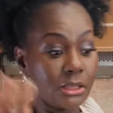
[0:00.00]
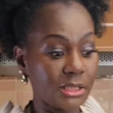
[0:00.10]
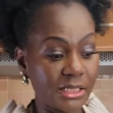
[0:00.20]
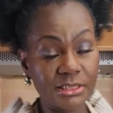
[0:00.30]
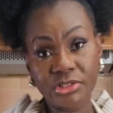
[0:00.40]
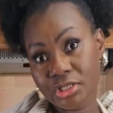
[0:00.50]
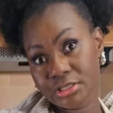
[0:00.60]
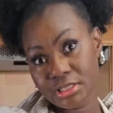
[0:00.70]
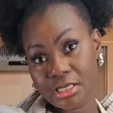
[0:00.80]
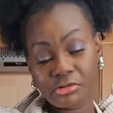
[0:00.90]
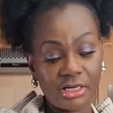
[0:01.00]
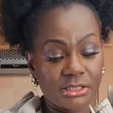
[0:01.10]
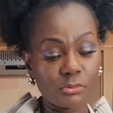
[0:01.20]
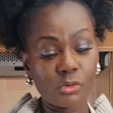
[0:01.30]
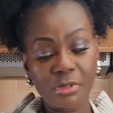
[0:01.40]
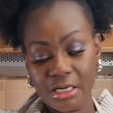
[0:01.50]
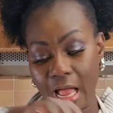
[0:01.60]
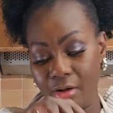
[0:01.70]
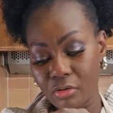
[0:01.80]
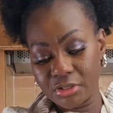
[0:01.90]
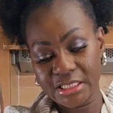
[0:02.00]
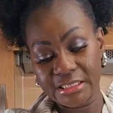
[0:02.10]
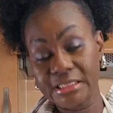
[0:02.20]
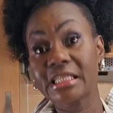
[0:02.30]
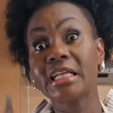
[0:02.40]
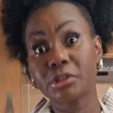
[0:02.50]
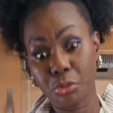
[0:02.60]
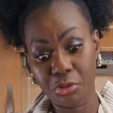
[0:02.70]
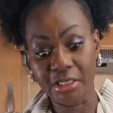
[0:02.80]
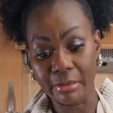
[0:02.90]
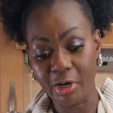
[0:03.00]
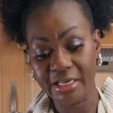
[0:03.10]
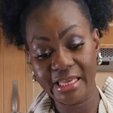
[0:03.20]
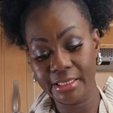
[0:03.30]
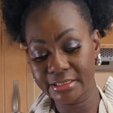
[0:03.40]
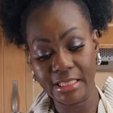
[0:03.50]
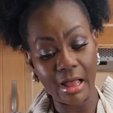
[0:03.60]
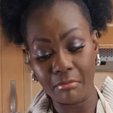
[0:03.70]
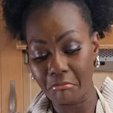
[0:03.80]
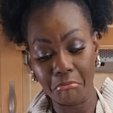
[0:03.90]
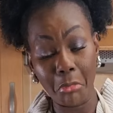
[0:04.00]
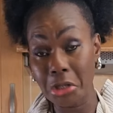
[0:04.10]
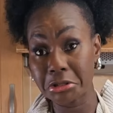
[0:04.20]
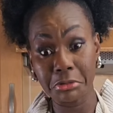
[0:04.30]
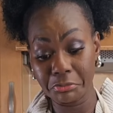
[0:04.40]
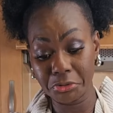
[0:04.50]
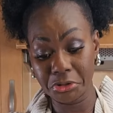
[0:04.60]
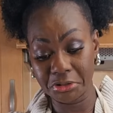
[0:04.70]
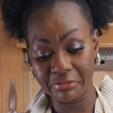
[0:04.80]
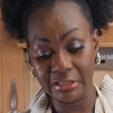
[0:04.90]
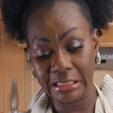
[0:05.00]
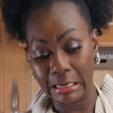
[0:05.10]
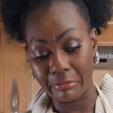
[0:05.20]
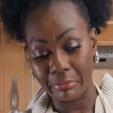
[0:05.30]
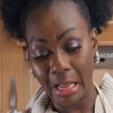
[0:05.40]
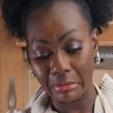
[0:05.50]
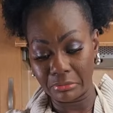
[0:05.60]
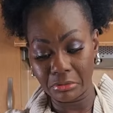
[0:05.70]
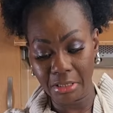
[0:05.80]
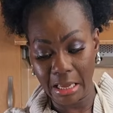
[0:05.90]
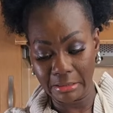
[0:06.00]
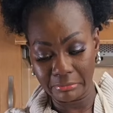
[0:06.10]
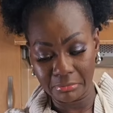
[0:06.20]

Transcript: That's just a crazy woman out on the internet talking about cakes that most people don't even care about, okay?